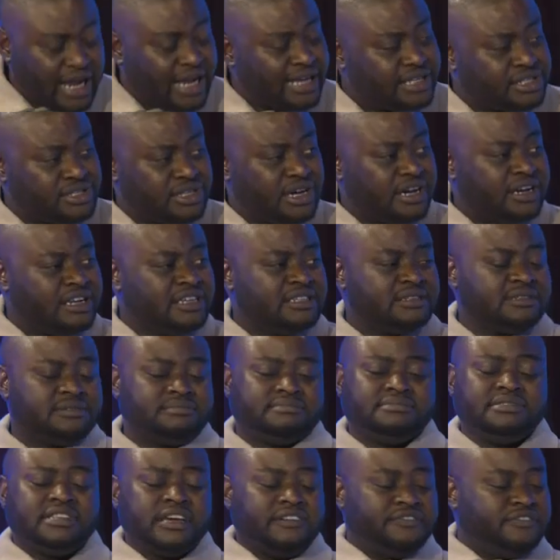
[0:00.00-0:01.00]
I started,
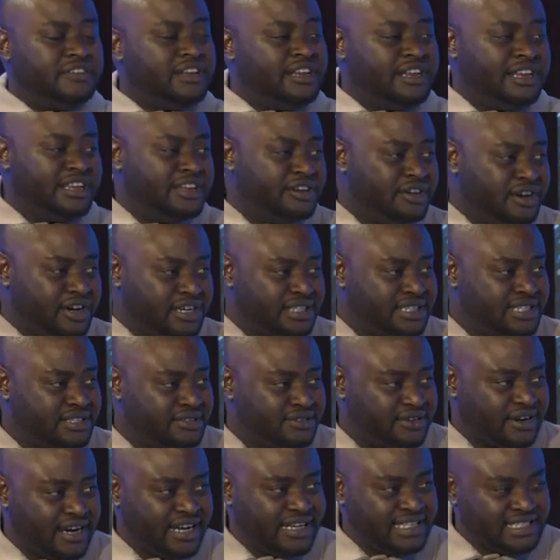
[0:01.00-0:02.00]
definitely not,
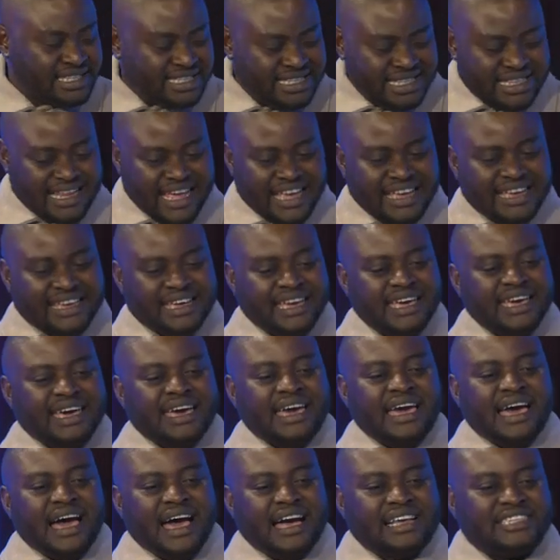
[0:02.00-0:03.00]
right? Like
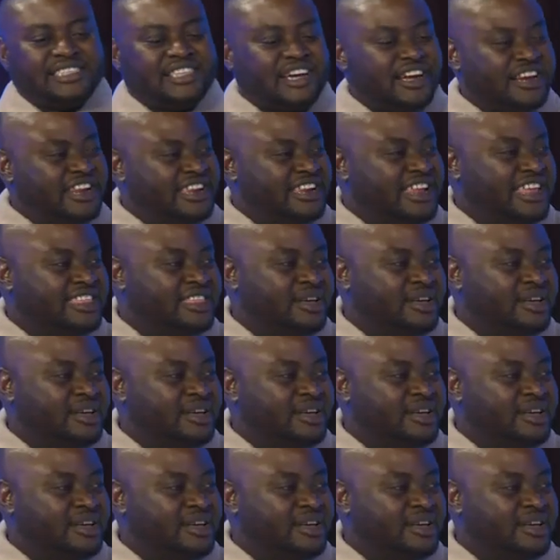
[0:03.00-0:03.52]
I started at